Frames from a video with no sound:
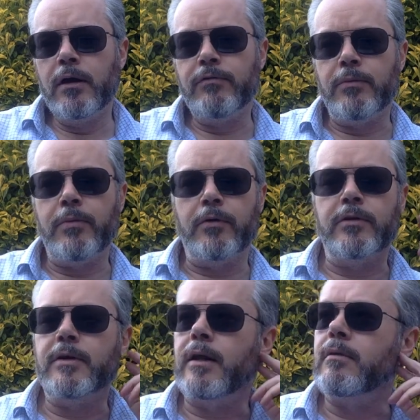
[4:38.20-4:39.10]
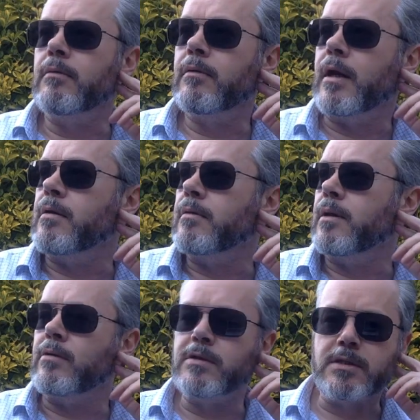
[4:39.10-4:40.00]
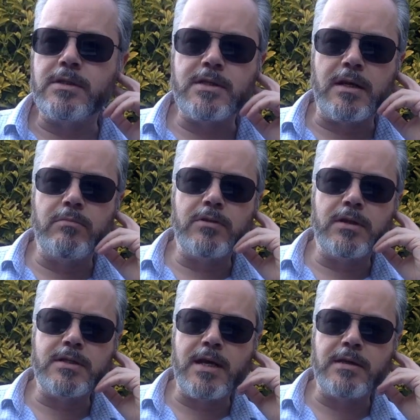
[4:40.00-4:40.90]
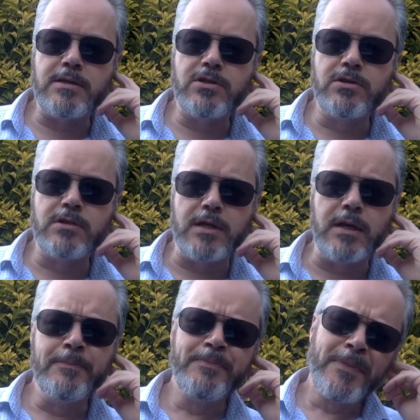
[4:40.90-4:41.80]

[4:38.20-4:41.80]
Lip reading: if you're bothered, then it doesn't stand up to the slightest scrutiny.